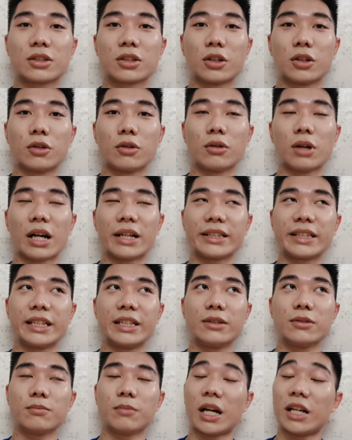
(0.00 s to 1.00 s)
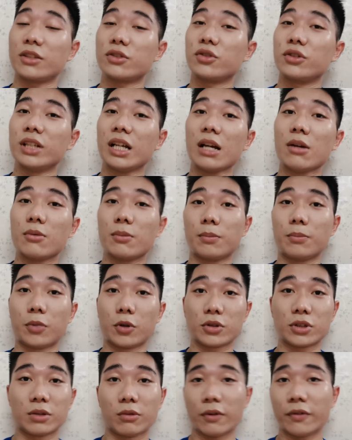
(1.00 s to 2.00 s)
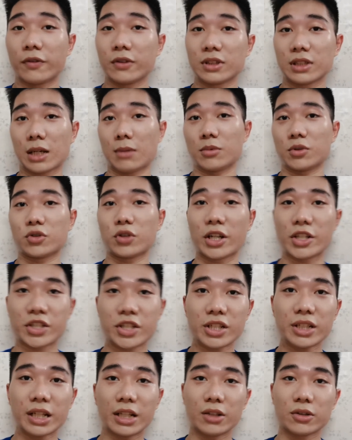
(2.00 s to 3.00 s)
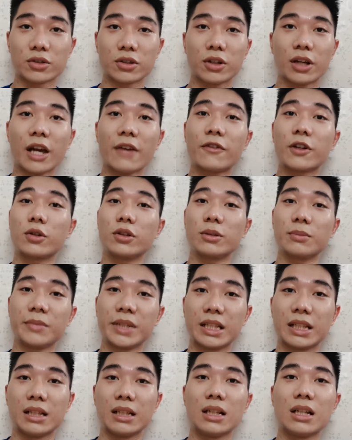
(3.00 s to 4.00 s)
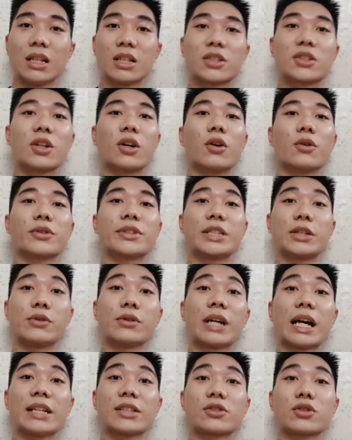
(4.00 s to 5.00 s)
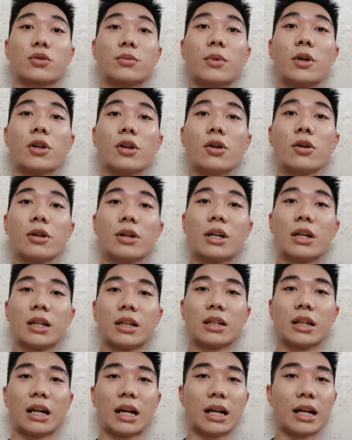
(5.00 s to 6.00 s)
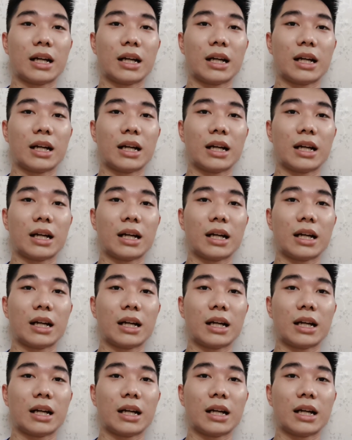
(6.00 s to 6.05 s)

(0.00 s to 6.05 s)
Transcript: So I think by tonight I'll proceed with some stretching and also have a good meal. So see you guys tomorrow.